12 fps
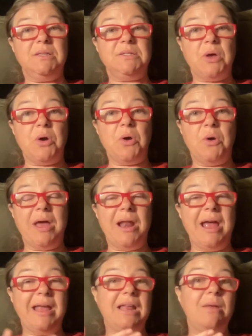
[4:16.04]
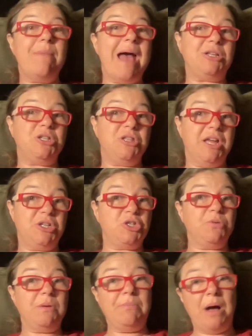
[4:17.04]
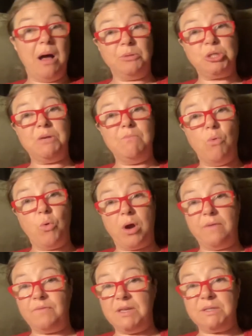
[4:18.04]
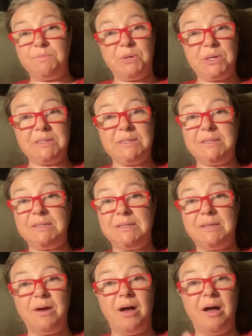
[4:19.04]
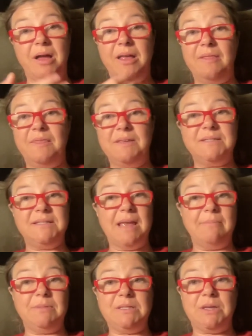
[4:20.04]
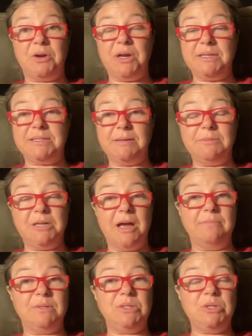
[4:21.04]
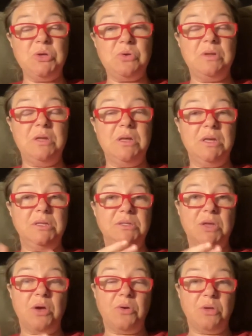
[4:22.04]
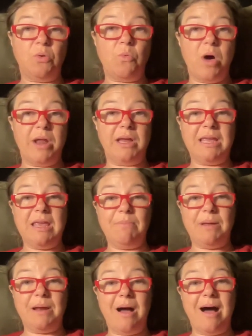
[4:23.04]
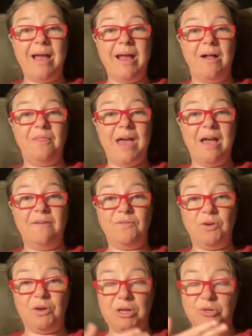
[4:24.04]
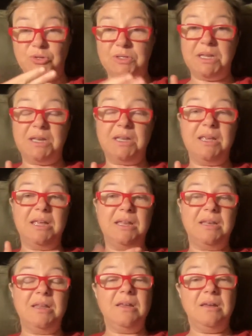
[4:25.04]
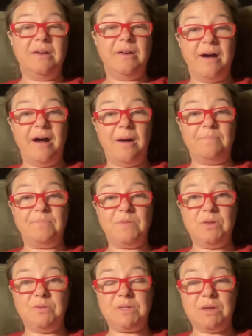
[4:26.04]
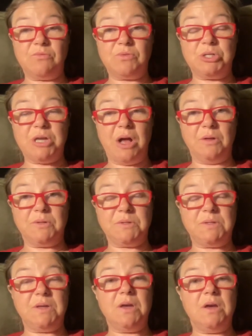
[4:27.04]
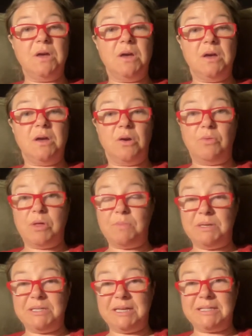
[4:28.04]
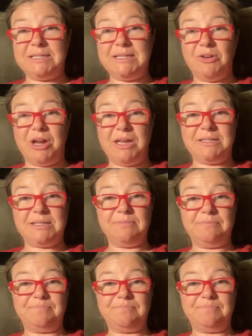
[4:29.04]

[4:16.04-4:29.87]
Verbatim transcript: So, and I can imagine that she'll be publishing more of these books uh, in this same series sometime soon. So you'll want to keep an eye on that if you're interested in um, using Richelle's arithmetic series.